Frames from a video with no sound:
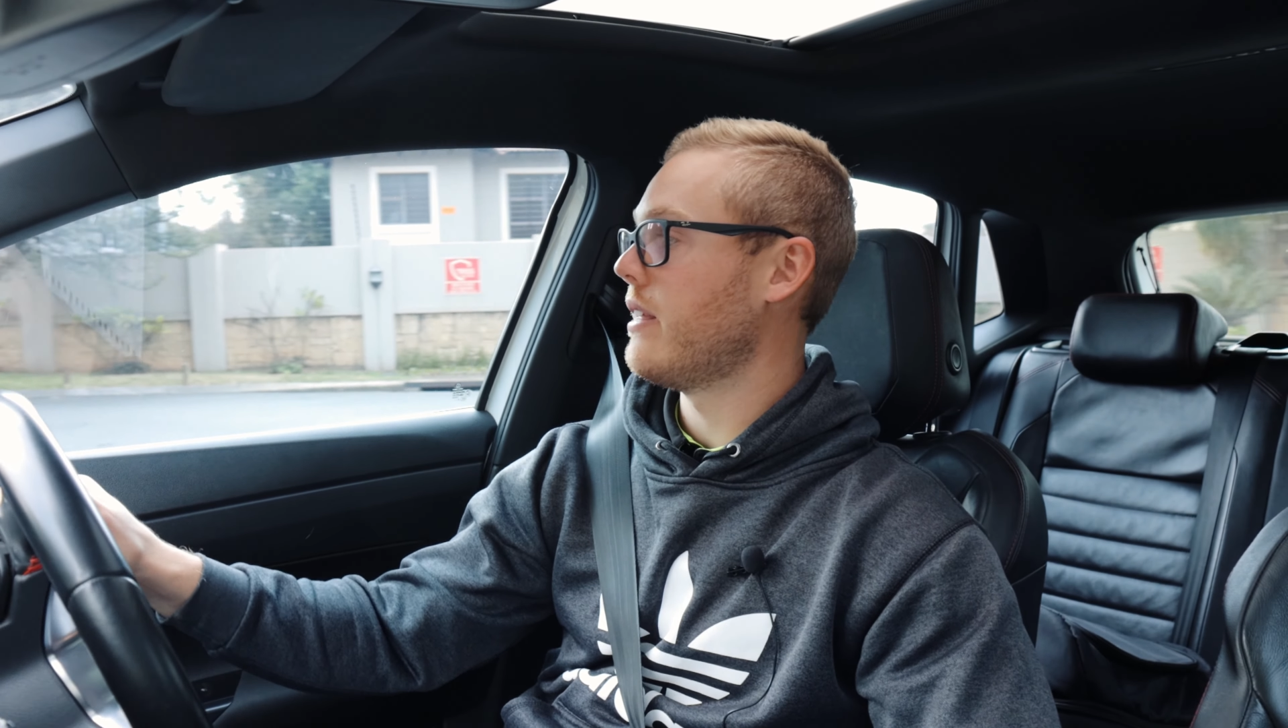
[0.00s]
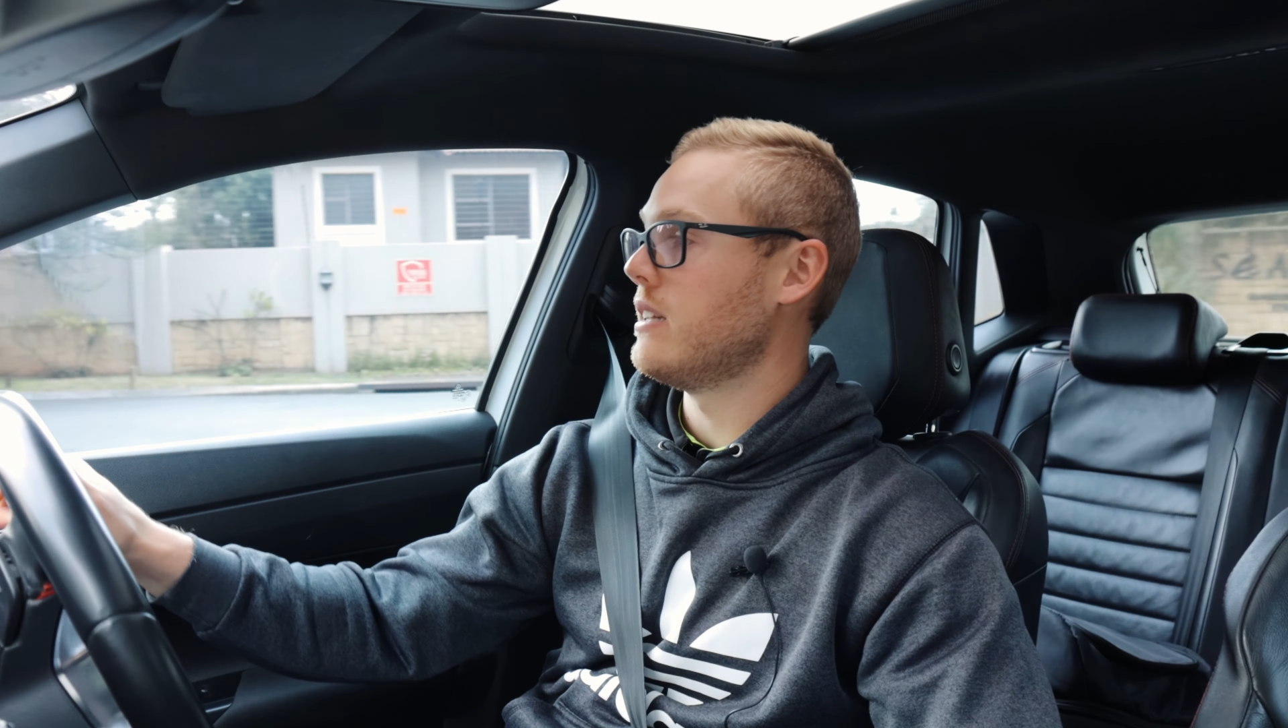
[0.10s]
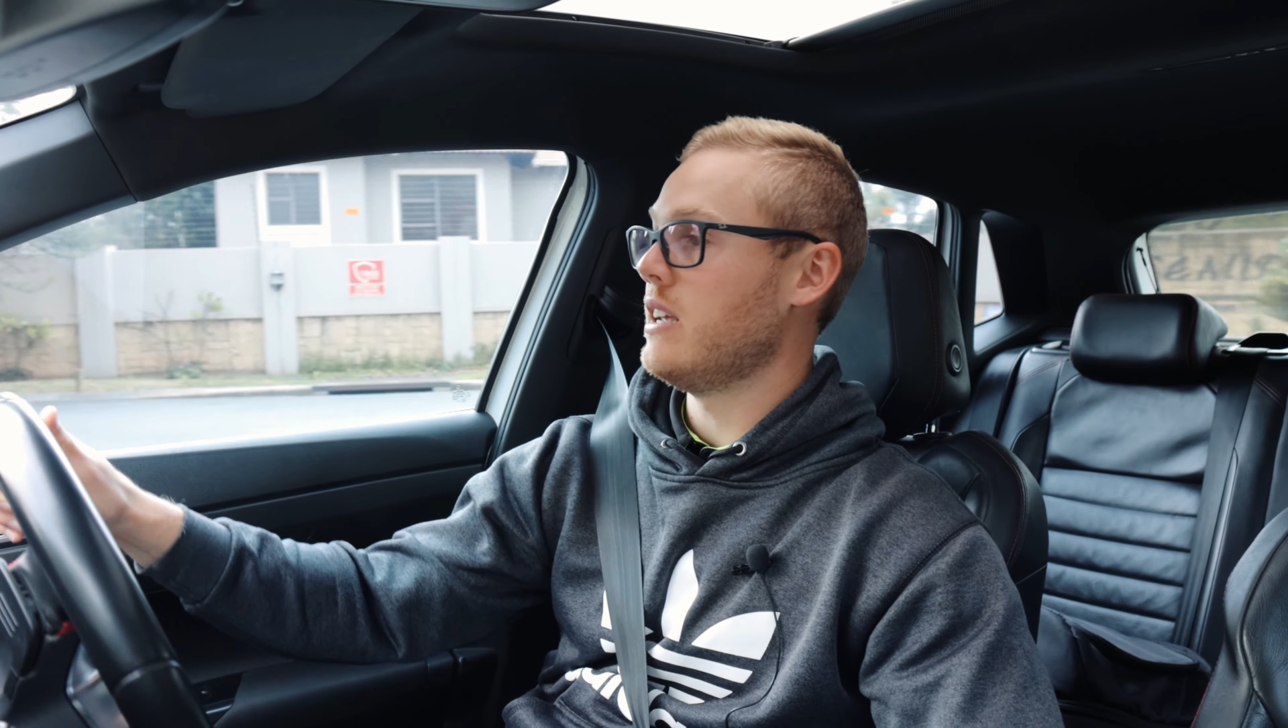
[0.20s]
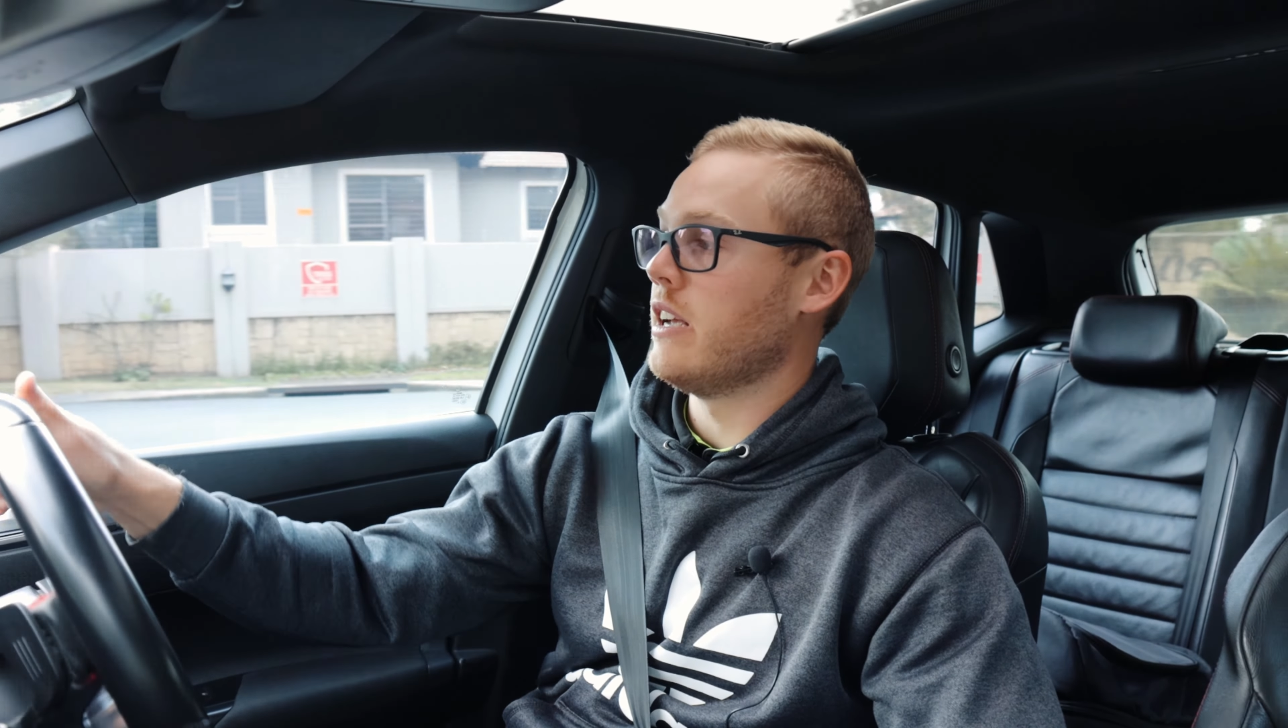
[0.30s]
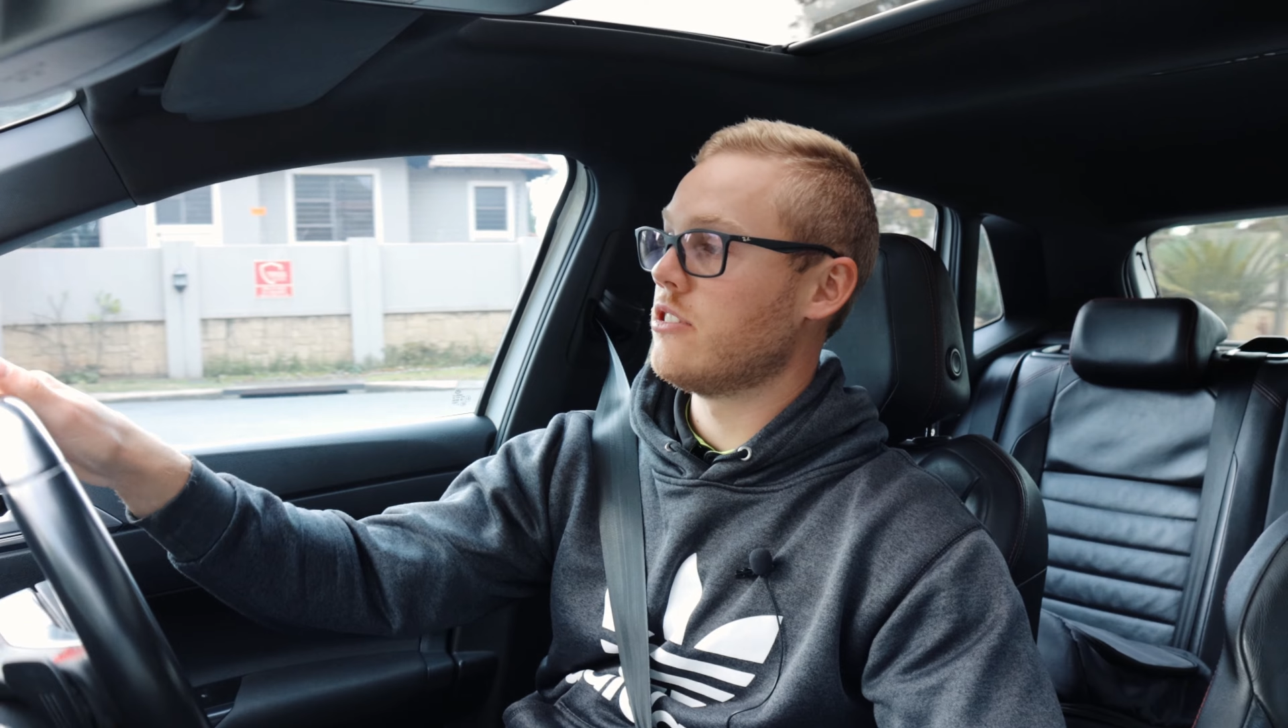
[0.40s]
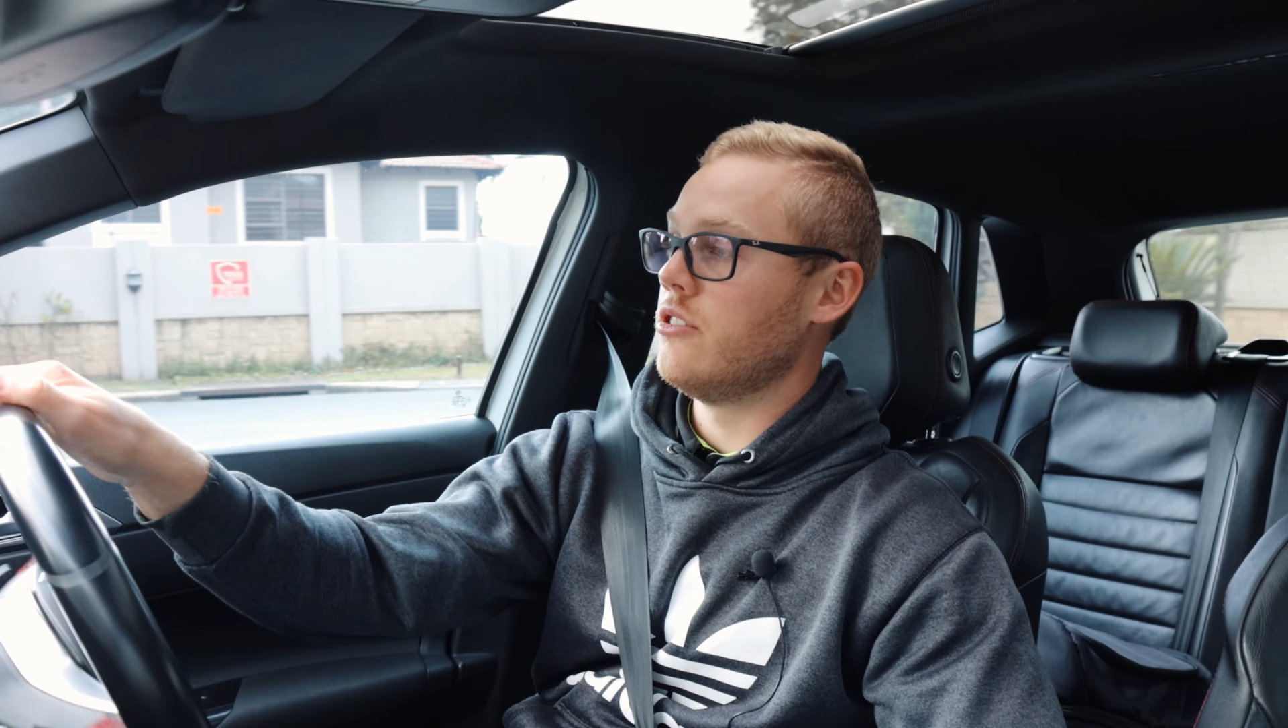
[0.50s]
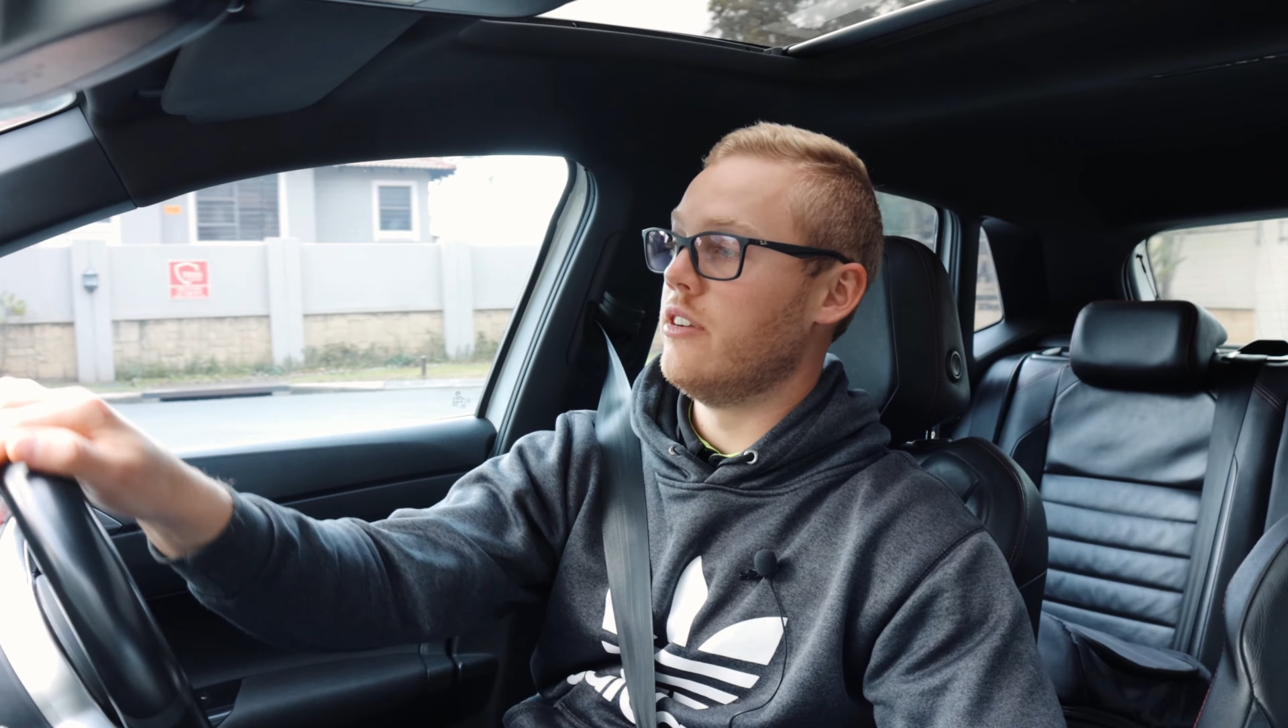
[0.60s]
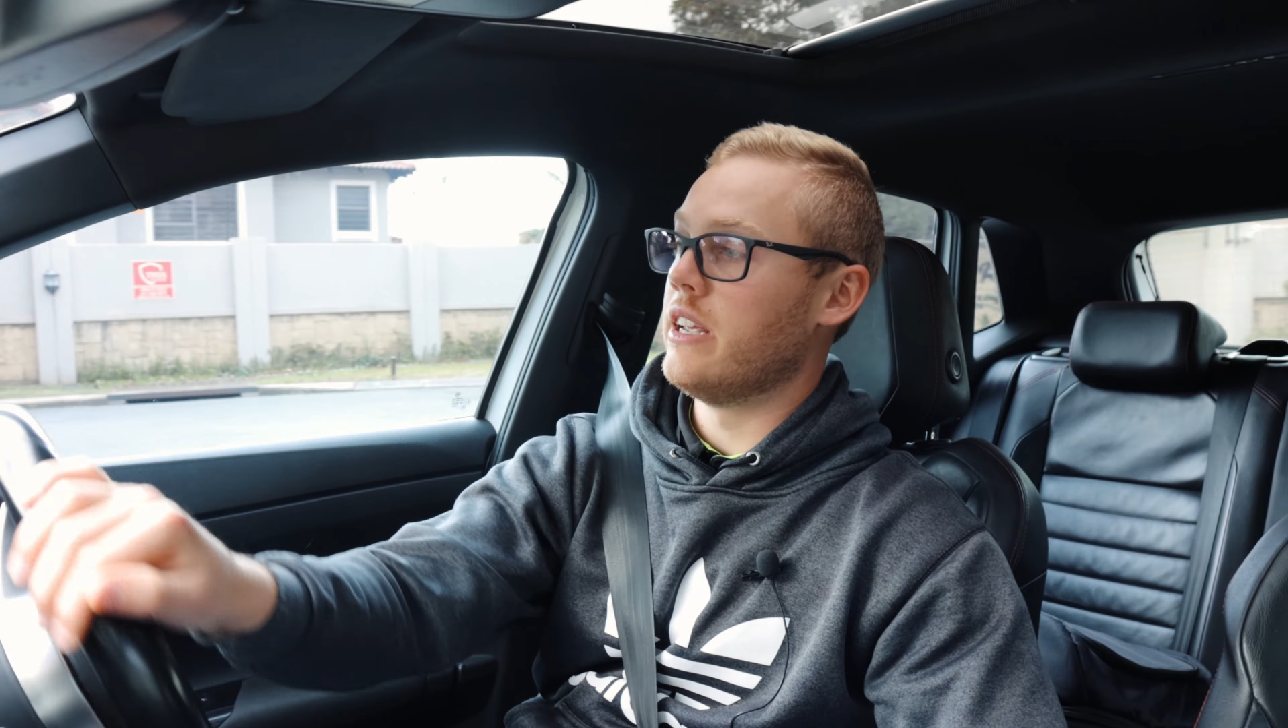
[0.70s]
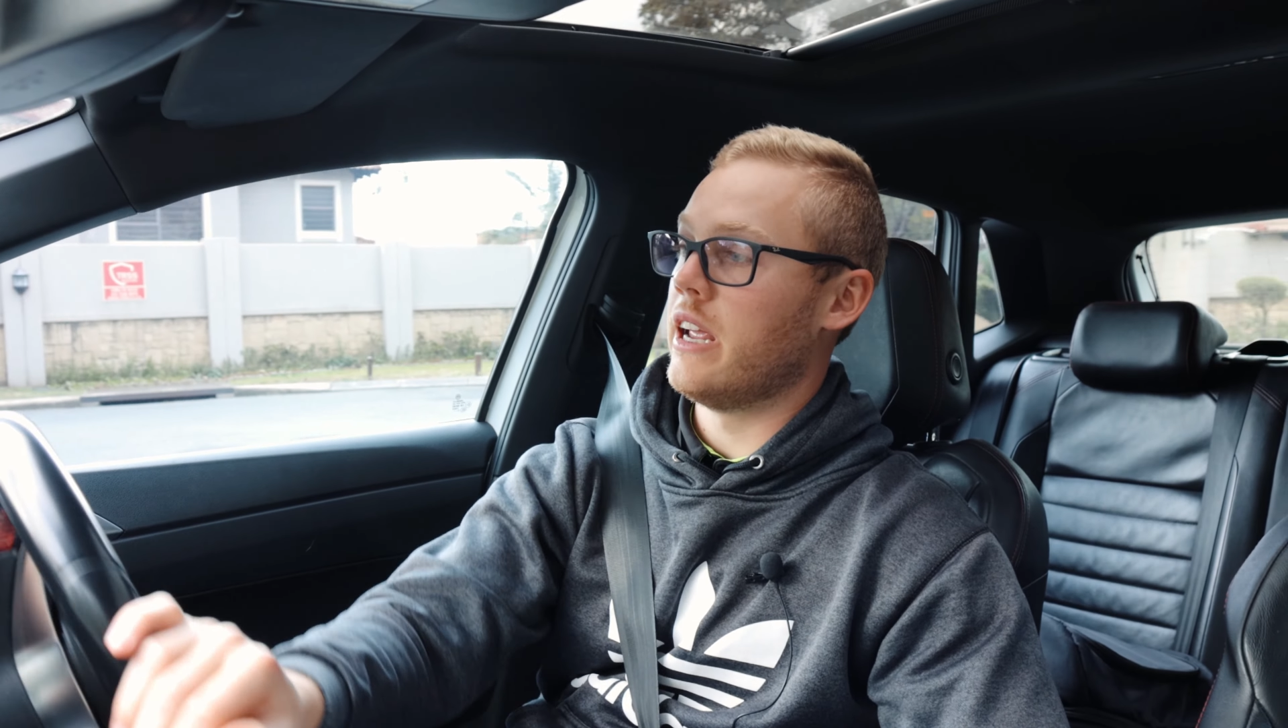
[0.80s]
That's excluding